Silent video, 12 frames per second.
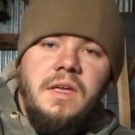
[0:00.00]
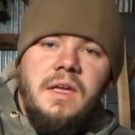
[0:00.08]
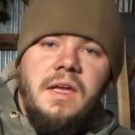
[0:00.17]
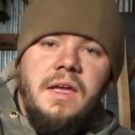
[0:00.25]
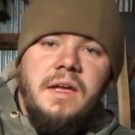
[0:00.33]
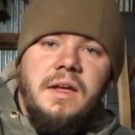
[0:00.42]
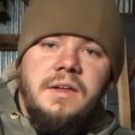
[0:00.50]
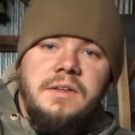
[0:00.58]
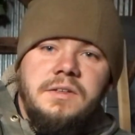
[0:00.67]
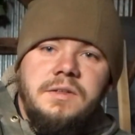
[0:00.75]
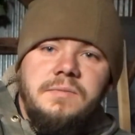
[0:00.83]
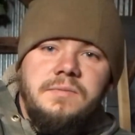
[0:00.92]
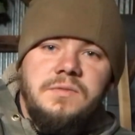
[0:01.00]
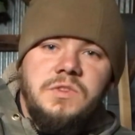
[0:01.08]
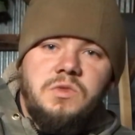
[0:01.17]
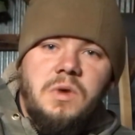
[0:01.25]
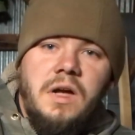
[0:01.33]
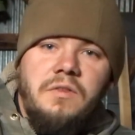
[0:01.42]
and
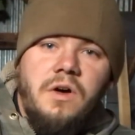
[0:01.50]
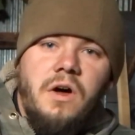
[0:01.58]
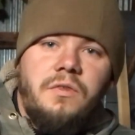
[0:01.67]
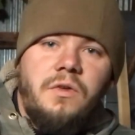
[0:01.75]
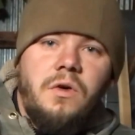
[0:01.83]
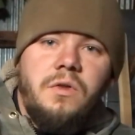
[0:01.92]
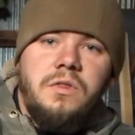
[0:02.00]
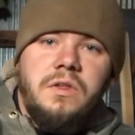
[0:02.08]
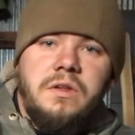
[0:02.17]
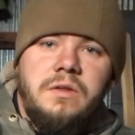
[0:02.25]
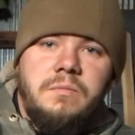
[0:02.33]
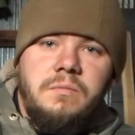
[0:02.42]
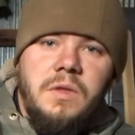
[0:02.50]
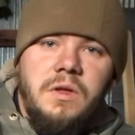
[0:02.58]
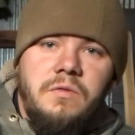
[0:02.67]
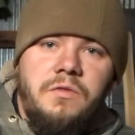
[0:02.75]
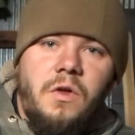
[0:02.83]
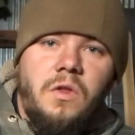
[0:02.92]
drive off all the
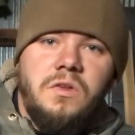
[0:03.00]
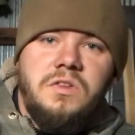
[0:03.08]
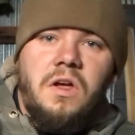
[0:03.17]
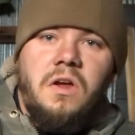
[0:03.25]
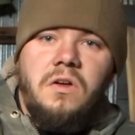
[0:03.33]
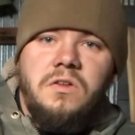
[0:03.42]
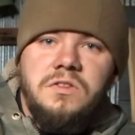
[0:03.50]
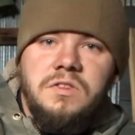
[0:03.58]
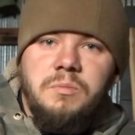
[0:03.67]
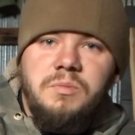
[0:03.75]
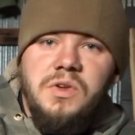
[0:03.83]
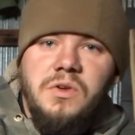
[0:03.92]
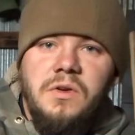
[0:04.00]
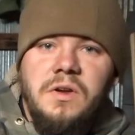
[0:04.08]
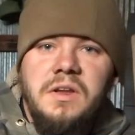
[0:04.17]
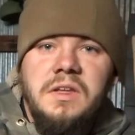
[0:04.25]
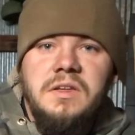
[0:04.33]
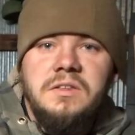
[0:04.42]
volatiles,
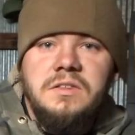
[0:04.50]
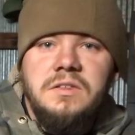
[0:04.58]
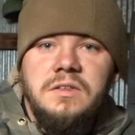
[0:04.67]
impurities,